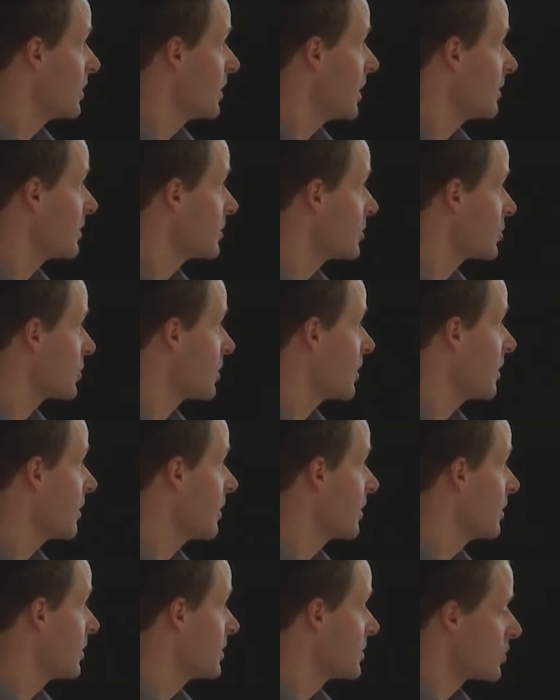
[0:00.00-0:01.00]

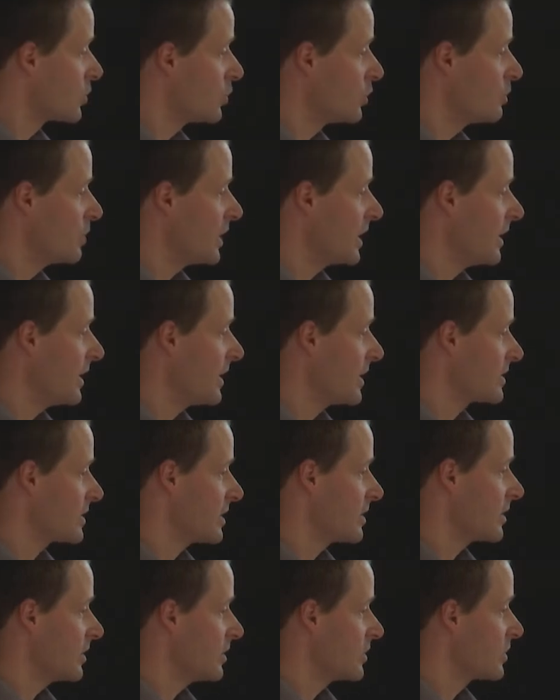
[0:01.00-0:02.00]
additional school buildings
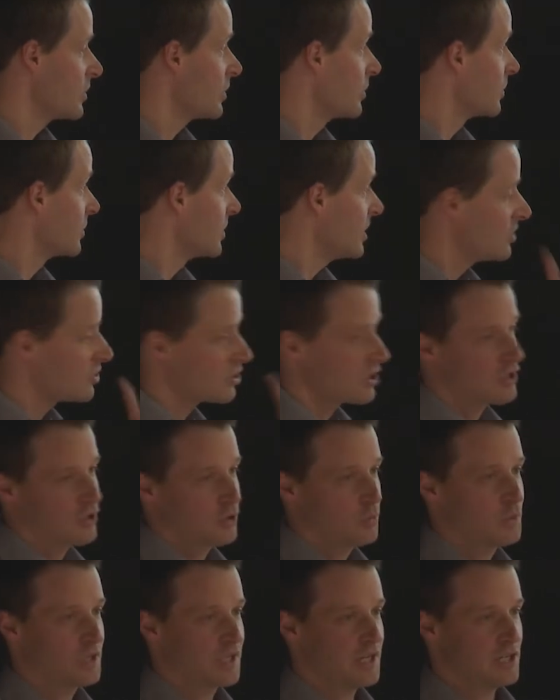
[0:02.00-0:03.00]
and also teacher
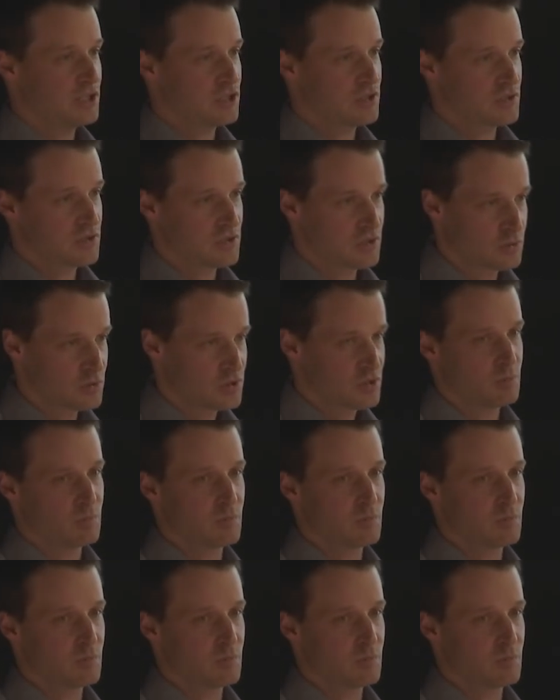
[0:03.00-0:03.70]
accommodations to